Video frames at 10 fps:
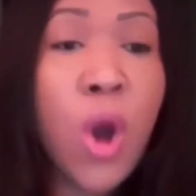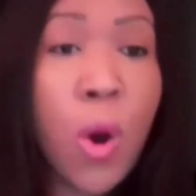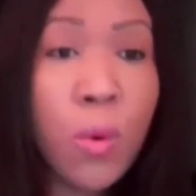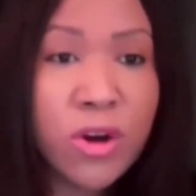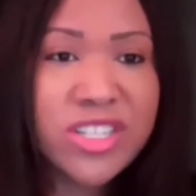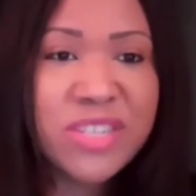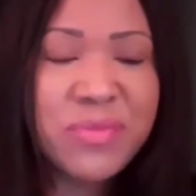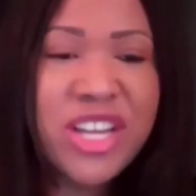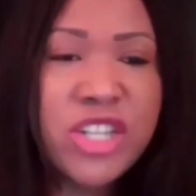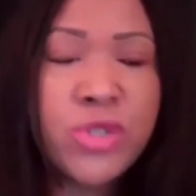he coerced
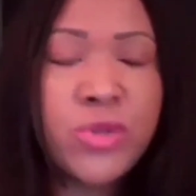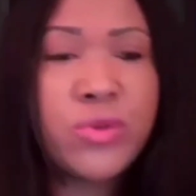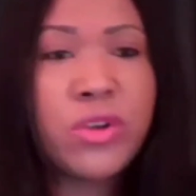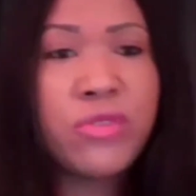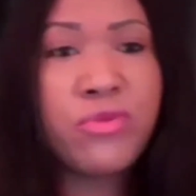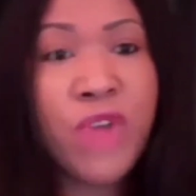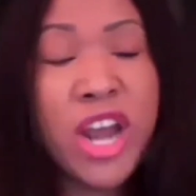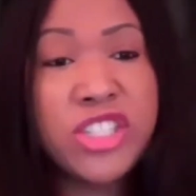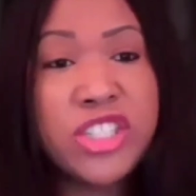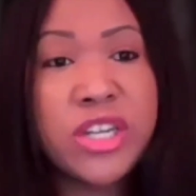me into
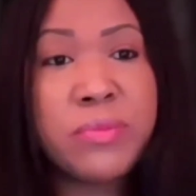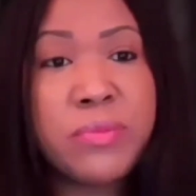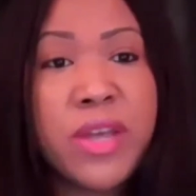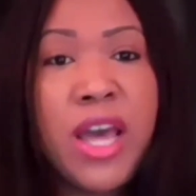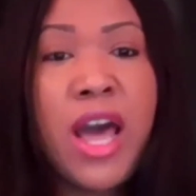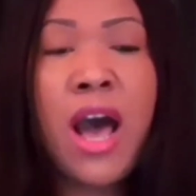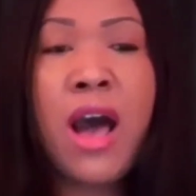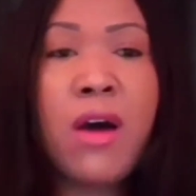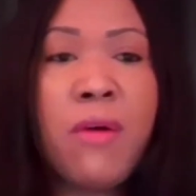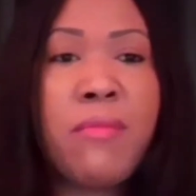friendship.
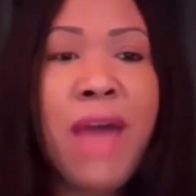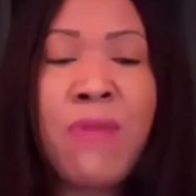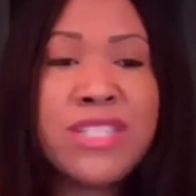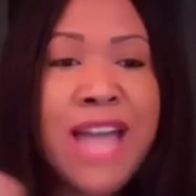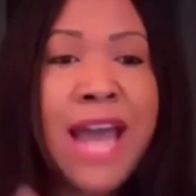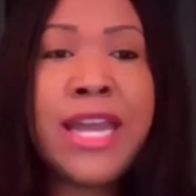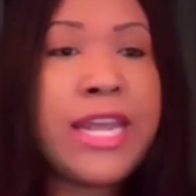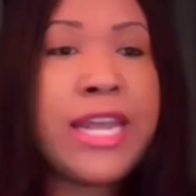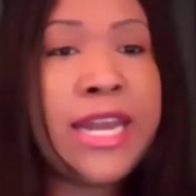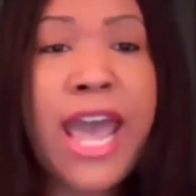I was not
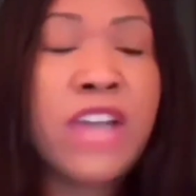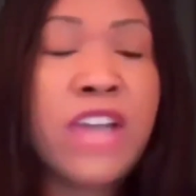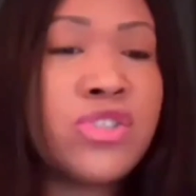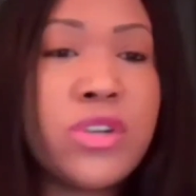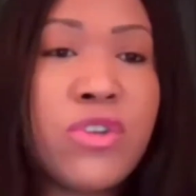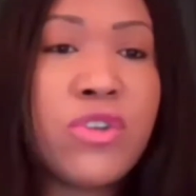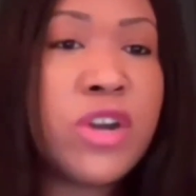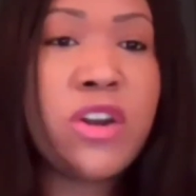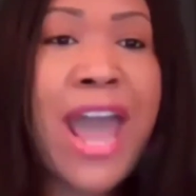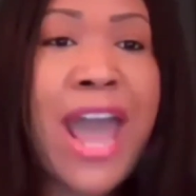in
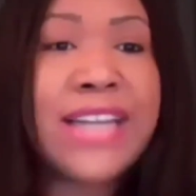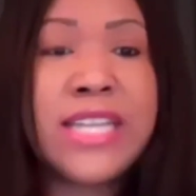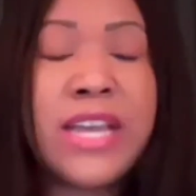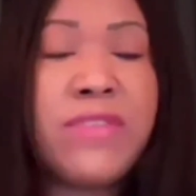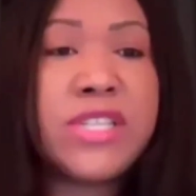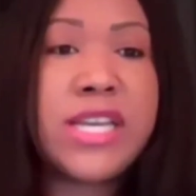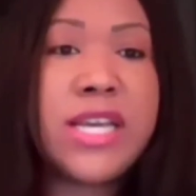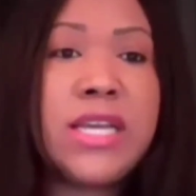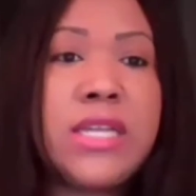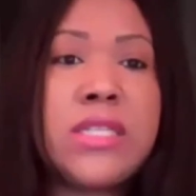extracurricular
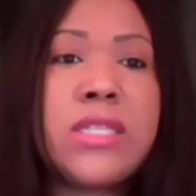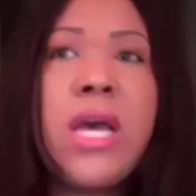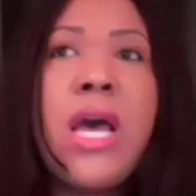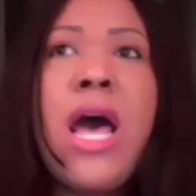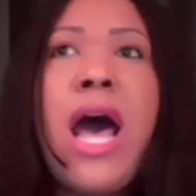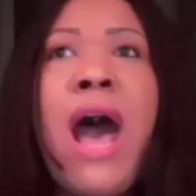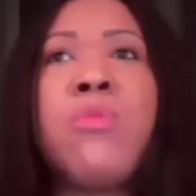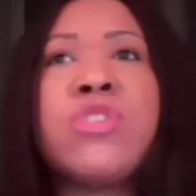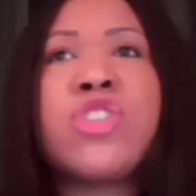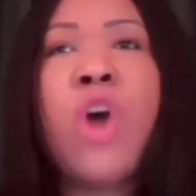activities.
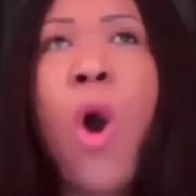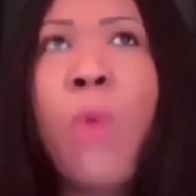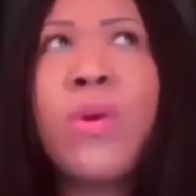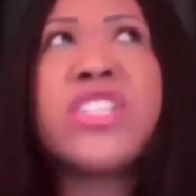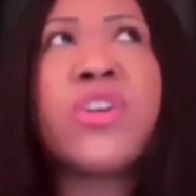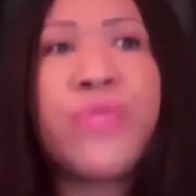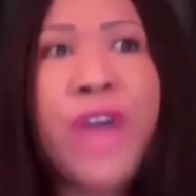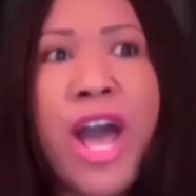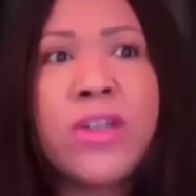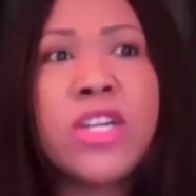I was always
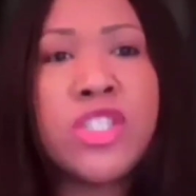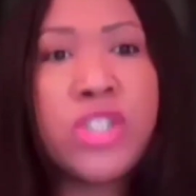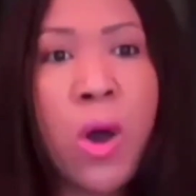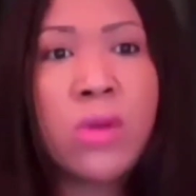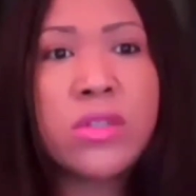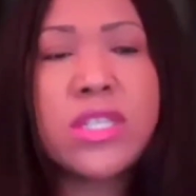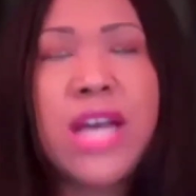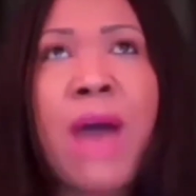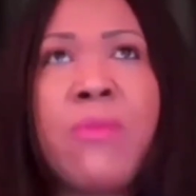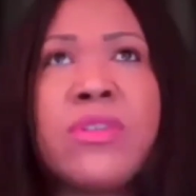around
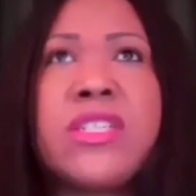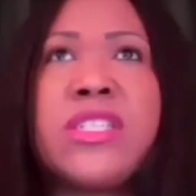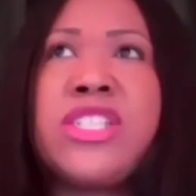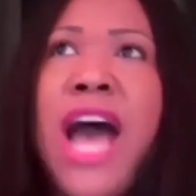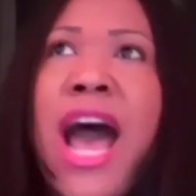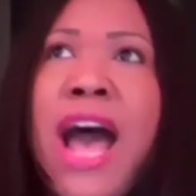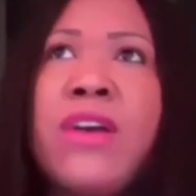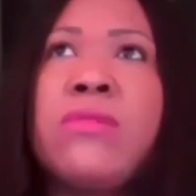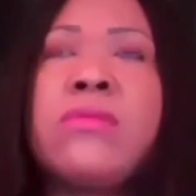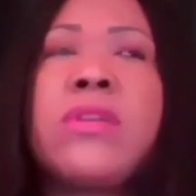adults. I was the
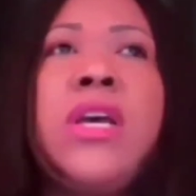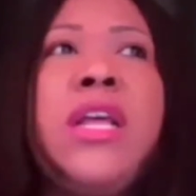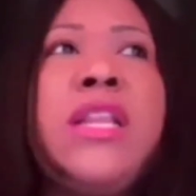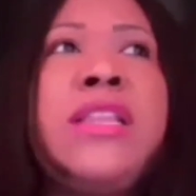child